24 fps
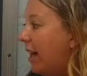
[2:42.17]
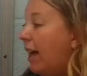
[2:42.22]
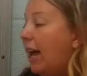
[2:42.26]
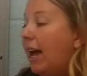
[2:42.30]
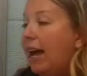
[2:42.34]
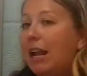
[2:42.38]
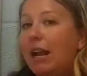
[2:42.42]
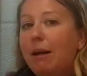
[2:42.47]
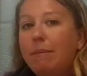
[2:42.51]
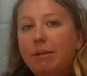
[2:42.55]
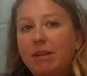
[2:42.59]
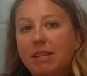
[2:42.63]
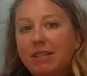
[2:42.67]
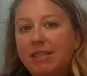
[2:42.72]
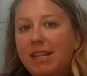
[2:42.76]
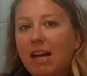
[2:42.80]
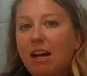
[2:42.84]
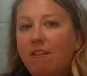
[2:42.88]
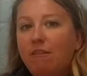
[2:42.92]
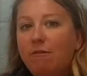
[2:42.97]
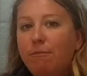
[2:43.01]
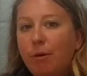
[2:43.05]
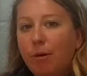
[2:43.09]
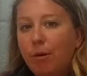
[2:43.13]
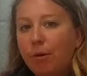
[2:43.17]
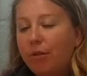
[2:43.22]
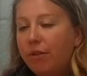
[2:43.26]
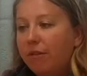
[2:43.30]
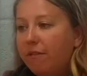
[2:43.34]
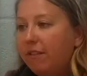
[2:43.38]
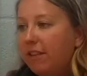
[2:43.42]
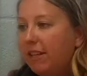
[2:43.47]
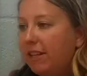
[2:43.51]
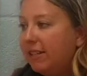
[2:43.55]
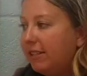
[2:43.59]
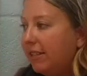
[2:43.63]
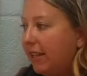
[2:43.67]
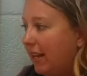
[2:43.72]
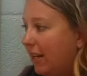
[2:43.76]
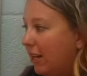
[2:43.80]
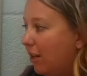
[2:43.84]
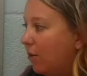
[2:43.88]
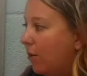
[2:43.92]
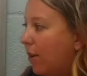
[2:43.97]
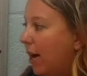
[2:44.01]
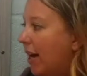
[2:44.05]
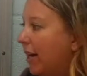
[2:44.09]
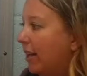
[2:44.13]
And I'm going to solve both of these
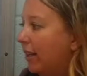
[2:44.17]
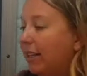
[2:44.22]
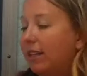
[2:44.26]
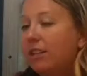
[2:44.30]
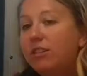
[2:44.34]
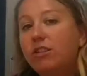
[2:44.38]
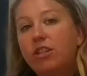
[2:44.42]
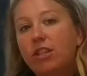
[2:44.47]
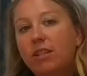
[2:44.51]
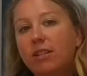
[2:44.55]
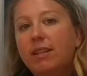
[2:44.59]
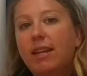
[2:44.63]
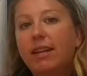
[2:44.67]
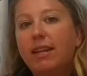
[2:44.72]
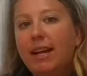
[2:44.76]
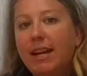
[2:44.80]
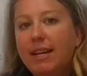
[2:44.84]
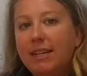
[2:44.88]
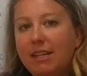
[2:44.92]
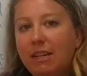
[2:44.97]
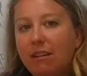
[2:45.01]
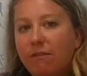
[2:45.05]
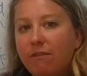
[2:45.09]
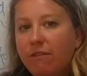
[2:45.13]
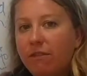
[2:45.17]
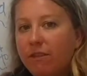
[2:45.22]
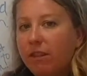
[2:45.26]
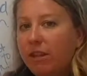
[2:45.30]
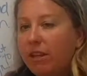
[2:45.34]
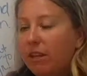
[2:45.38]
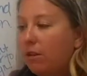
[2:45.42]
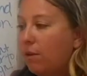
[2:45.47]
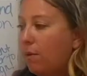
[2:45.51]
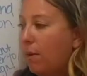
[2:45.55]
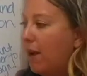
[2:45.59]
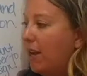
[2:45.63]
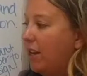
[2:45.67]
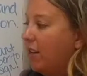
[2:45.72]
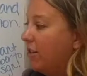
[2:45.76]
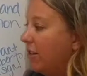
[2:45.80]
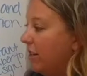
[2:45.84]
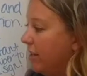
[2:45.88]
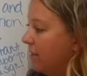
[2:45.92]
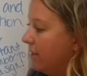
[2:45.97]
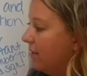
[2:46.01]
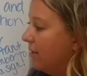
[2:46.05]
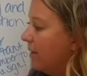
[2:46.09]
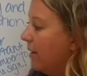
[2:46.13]
inequalities just like I did for the
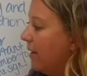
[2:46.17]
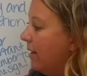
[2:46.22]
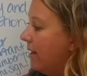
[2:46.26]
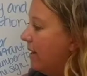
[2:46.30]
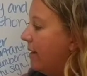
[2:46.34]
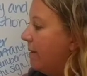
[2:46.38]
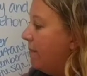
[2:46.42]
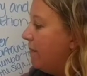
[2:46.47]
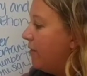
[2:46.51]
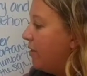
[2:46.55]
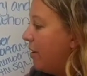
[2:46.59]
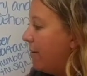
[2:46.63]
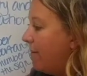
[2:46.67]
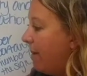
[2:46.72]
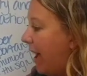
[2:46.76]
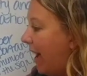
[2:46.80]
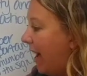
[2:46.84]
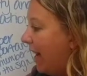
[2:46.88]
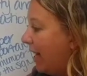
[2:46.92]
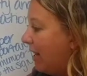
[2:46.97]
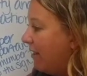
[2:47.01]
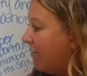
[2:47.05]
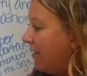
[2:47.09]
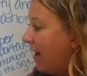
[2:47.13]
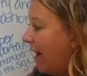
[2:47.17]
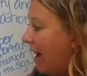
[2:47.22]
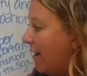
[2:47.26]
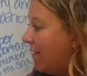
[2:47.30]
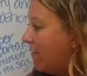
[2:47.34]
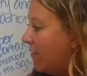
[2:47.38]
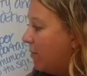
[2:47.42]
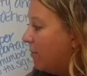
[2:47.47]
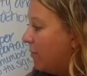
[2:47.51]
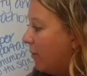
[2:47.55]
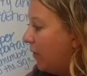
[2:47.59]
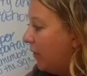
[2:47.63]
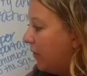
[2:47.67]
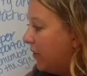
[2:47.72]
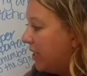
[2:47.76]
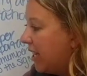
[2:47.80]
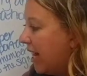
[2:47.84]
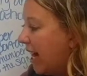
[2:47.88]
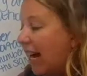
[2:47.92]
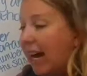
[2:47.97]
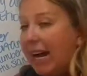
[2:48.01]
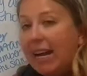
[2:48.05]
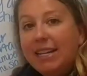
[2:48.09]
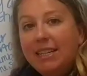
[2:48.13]
equations. So I'm adding 5 to both
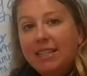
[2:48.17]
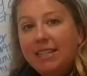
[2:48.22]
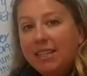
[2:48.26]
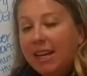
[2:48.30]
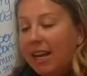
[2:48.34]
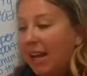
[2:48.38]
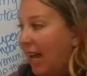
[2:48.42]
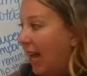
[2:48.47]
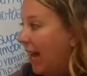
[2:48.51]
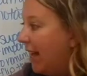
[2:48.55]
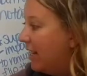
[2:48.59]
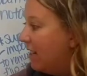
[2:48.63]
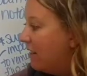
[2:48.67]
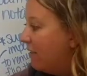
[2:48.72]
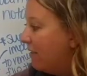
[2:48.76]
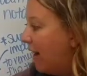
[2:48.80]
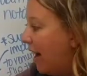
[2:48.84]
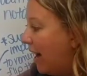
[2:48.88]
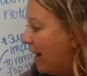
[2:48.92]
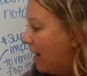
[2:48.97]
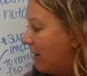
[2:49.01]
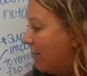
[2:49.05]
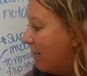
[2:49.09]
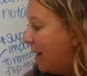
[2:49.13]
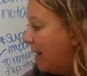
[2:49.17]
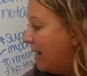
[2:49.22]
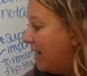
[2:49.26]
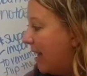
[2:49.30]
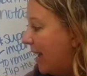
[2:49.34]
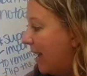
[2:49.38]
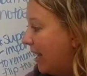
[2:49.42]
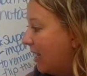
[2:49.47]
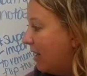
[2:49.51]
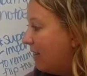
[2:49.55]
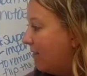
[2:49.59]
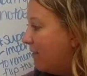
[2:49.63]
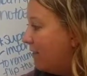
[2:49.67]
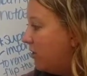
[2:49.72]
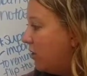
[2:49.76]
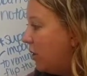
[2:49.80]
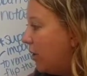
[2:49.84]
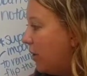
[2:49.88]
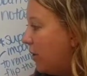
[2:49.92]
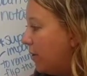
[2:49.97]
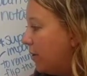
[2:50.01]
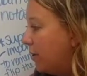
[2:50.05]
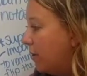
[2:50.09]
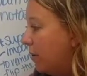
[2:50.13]
sides and dividing by negative
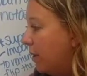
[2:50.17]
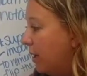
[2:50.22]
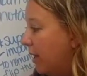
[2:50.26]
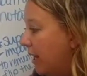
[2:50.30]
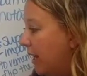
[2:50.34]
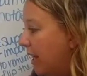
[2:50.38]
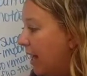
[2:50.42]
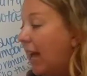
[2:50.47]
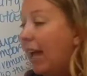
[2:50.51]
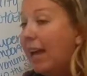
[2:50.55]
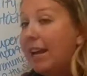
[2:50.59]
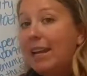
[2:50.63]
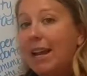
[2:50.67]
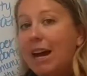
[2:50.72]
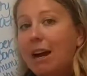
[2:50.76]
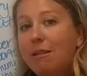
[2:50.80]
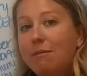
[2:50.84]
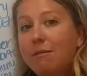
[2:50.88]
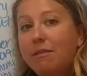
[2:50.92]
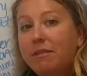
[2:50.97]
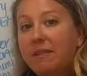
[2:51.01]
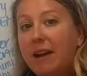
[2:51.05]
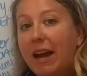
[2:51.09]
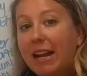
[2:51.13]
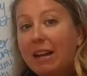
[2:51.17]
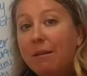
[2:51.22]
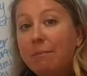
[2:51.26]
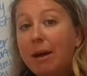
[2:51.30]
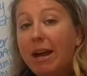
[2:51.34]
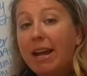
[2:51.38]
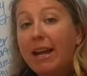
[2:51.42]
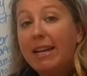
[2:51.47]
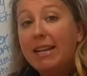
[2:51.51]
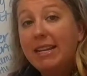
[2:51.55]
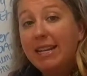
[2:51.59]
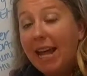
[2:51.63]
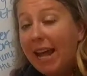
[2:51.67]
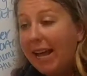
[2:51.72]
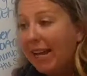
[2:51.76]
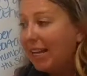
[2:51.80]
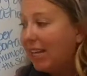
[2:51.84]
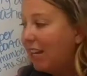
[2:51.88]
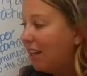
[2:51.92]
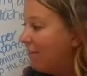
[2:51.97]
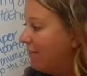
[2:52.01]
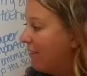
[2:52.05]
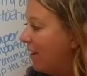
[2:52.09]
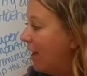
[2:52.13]
2, and now I'm dividing by a
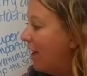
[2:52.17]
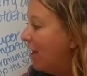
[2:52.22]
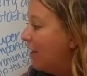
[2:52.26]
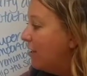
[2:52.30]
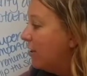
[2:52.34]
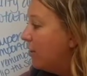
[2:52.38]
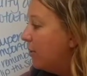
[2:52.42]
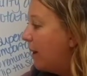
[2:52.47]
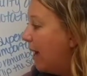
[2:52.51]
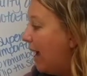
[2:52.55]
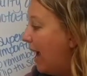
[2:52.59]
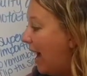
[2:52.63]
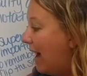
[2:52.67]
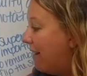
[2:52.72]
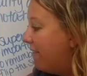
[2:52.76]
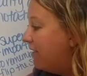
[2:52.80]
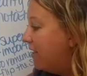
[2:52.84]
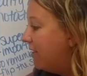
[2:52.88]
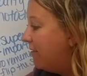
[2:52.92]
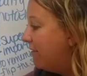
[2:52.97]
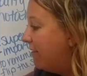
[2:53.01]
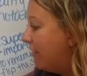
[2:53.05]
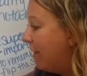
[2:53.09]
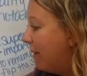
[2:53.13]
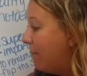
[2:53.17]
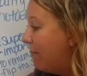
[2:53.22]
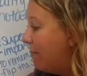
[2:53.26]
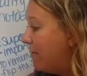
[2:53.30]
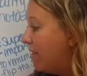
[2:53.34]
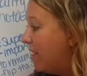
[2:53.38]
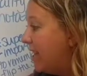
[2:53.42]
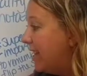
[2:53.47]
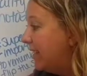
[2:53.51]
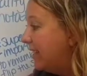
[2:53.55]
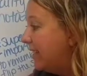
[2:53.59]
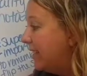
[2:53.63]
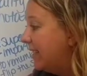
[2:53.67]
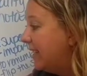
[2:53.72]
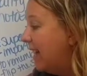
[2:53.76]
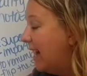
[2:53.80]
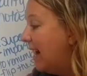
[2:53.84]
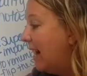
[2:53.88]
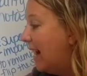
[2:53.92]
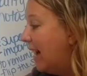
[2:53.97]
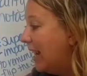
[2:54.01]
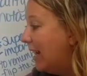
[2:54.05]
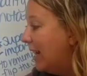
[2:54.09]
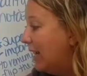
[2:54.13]
negative, so I have to flip this
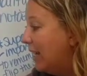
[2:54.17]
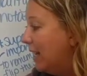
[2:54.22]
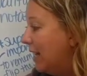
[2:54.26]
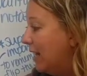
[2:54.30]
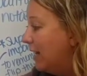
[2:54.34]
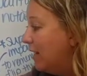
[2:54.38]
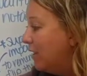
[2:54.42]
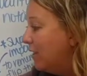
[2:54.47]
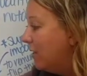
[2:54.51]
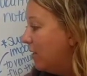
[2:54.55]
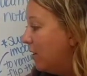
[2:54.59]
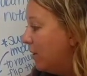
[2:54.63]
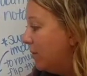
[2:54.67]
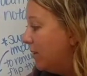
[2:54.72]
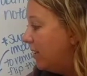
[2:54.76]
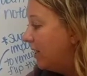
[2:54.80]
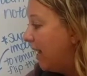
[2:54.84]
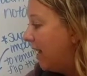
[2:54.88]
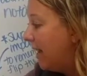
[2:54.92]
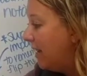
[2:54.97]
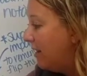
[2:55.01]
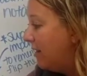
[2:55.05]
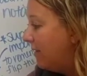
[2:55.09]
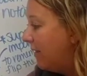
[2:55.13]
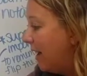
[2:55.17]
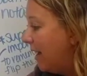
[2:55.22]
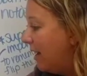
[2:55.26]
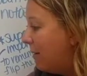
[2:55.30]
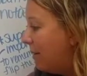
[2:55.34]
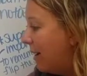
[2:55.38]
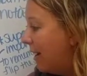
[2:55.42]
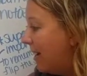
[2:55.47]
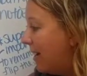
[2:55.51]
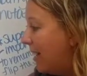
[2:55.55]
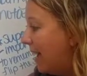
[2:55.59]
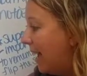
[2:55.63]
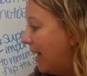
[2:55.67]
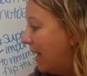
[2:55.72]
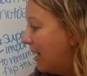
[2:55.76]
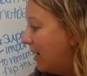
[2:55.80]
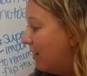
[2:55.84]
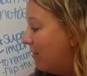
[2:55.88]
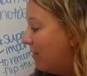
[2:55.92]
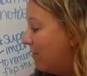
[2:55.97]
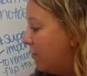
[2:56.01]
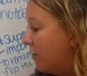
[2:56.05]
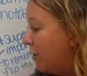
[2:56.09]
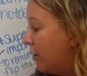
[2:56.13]
sign. So 10 divided by
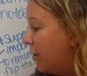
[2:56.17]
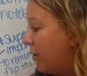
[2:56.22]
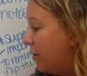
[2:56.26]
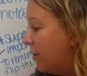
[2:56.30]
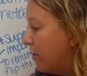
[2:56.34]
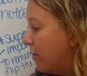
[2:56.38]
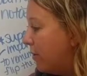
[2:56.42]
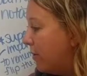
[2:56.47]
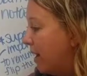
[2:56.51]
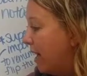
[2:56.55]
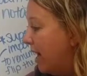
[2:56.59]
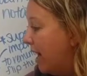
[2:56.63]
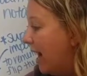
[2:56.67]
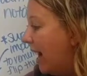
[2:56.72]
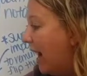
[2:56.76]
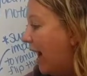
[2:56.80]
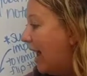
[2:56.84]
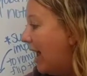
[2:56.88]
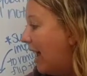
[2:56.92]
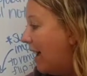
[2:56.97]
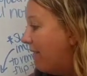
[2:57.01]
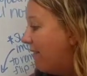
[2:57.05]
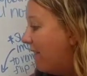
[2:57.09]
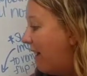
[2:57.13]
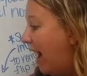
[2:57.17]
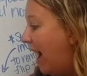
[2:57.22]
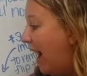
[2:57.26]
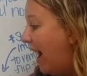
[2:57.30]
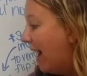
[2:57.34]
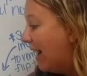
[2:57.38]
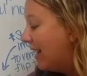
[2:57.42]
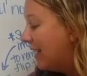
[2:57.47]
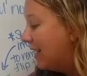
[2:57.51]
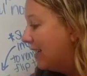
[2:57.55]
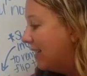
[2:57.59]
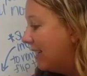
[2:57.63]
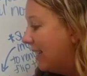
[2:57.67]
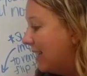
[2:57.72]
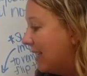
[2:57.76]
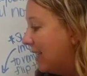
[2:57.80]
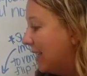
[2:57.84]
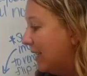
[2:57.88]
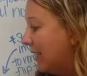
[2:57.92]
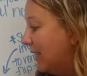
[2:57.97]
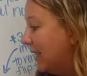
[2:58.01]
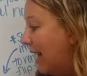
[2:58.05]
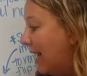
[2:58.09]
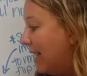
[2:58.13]
negative 2, I have x is
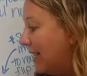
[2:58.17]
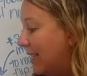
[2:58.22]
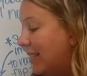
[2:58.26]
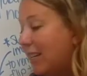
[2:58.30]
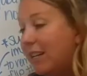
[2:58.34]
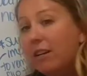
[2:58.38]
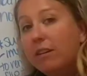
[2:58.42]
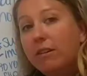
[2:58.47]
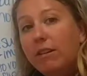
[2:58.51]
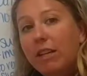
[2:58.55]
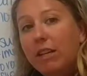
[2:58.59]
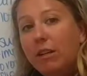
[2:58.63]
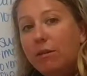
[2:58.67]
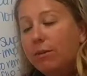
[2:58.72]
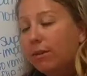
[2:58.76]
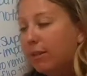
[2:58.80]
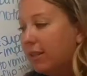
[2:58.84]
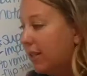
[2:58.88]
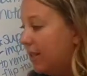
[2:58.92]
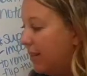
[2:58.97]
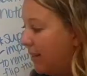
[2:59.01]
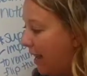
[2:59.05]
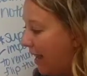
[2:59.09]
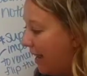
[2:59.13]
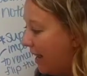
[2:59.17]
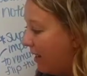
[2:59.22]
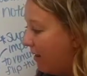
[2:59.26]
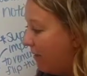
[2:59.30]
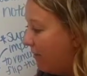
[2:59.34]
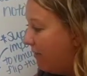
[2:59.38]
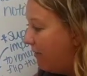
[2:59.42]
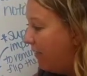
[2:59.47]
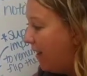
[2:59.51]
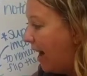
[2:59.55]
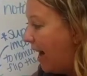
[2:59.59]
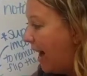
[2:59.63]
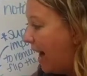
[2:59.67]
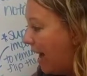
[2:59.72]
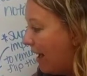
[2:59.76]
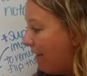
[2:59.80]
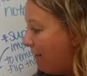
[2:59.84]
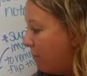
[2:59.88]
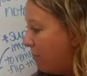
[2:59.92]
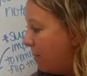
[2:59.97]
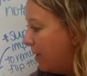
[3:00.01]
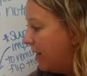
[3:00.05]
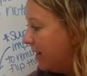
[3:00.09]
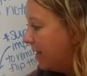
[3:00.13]
less than or equal to negative
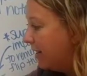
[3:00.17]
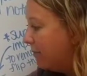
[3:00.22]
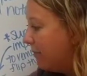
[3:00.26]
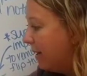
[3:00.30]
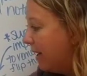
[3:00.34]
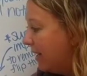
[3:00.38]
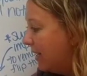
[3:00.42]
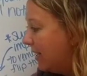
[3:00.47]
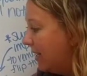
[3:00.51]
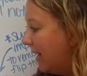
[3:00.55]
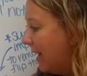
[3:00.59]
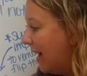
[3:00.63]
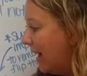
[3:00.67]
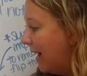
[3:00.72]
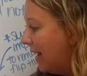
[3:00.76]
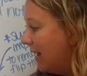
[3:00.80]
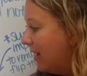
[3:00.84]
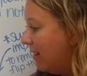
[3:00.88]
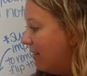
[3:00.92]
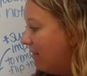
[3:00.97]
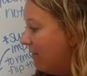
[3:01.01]
5 because my sign